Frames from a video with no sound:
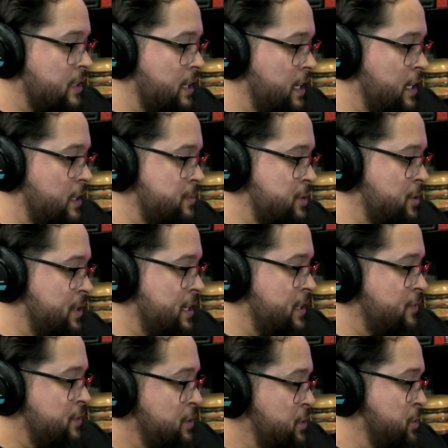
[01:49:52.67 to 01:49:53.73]
So kind of
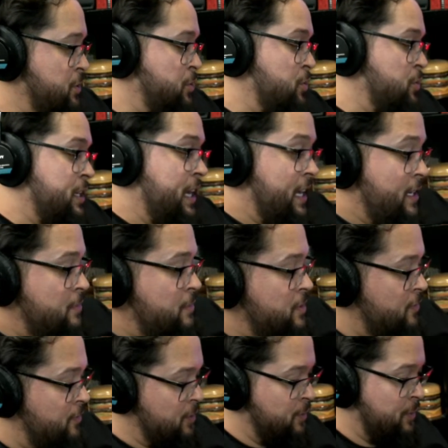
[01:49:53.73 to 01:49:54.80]
two games,
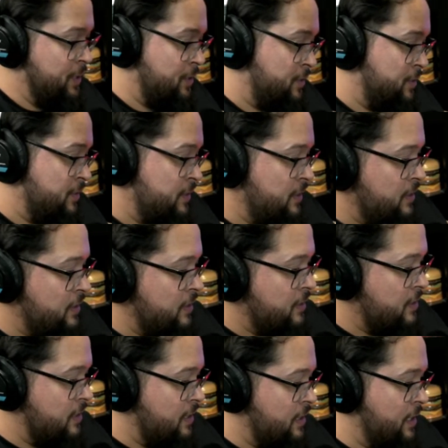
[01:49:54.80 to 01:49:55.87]
if you will,
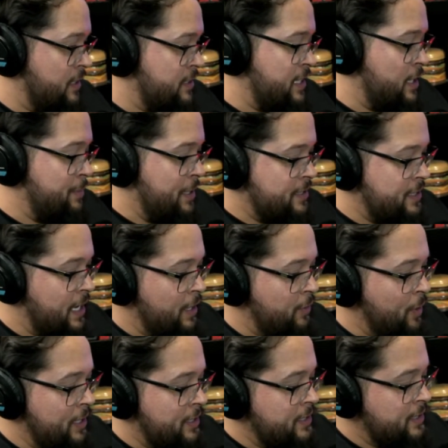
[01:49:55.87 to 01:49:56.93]
side by side,
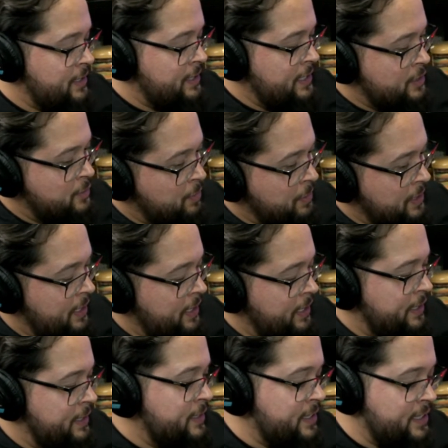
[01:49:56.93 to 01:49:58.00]
watching the kids
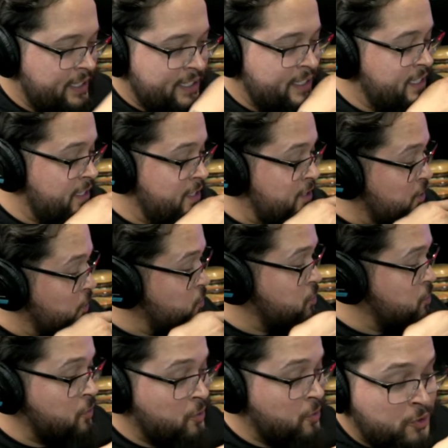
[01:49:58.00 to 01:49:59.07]
play this
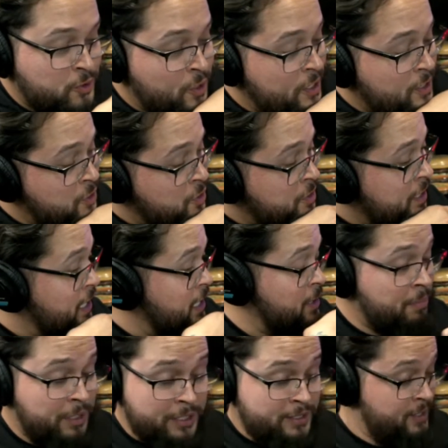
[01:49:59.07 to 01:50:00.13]
social structure game
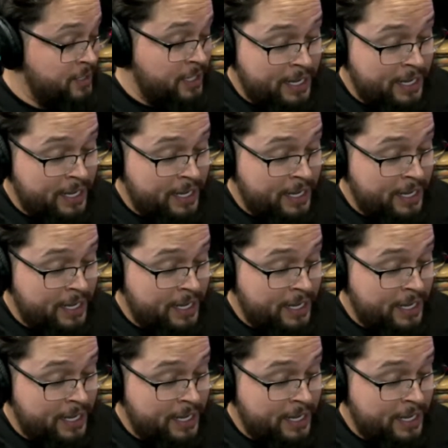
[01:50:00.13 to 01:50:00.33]
plus an